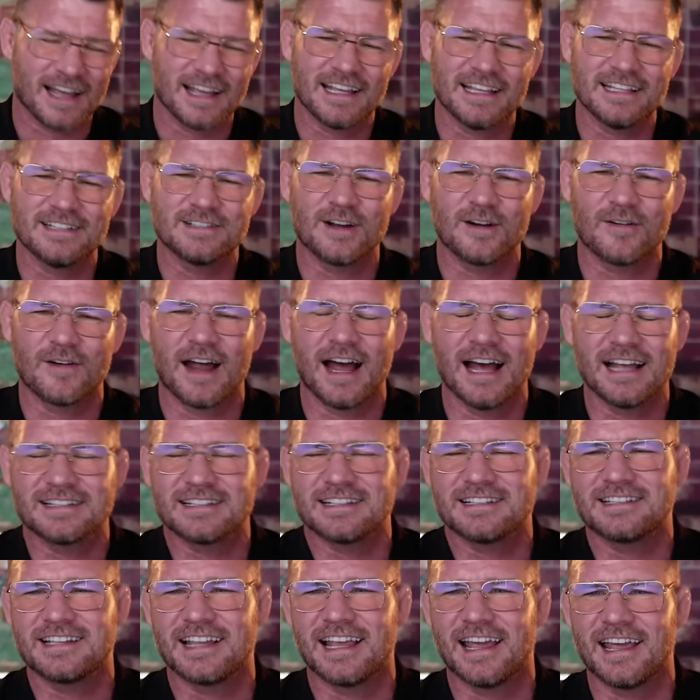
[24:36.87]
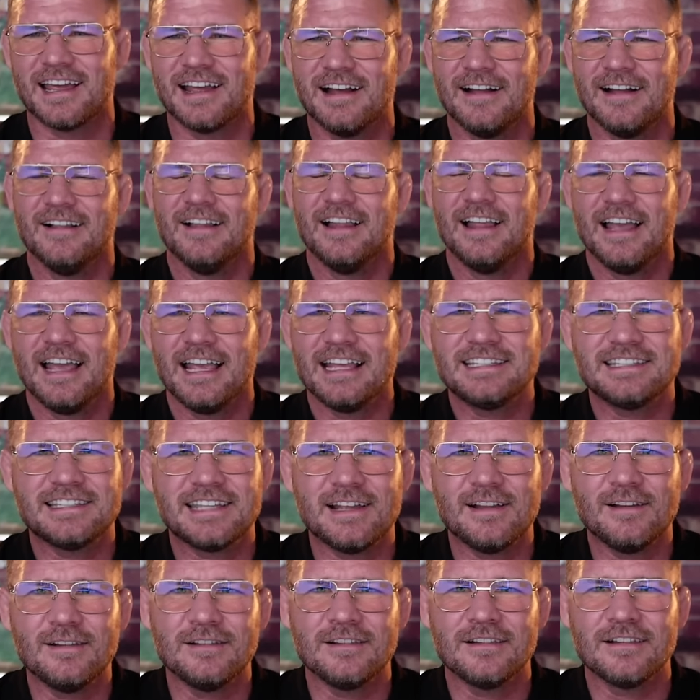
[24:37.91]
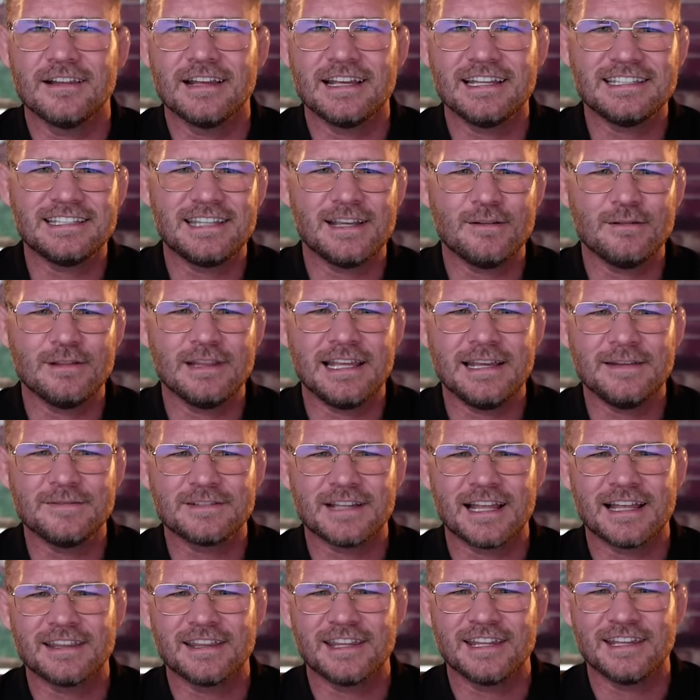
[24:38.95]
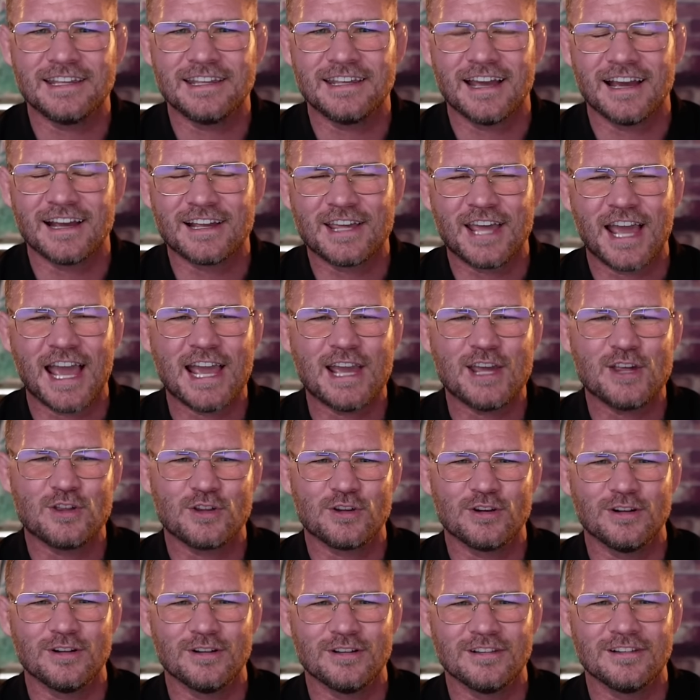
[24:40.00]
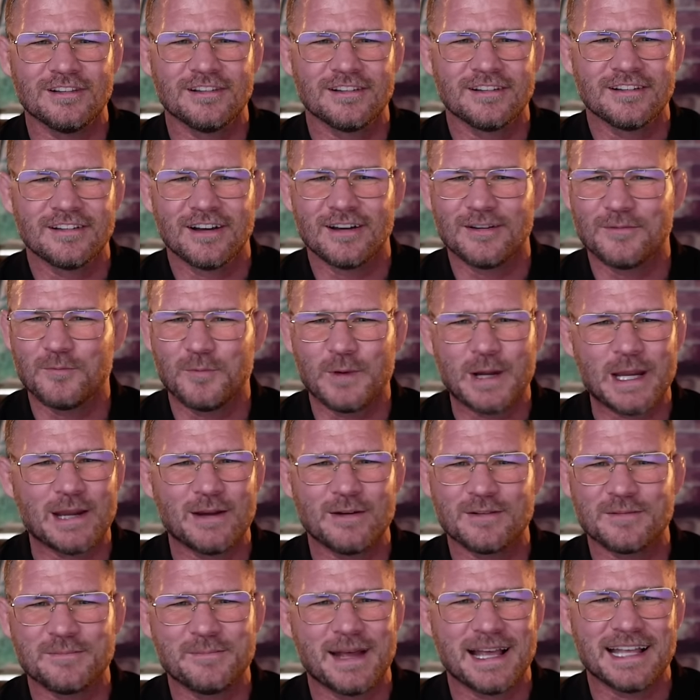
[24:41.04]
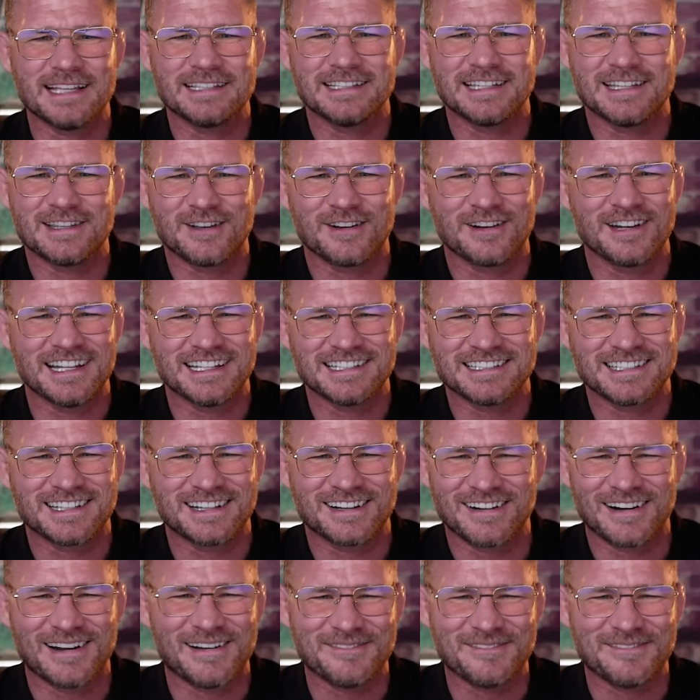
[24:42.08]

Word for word: He's all right. As I say, he still he still leaves like the occasional weird message on Instagram.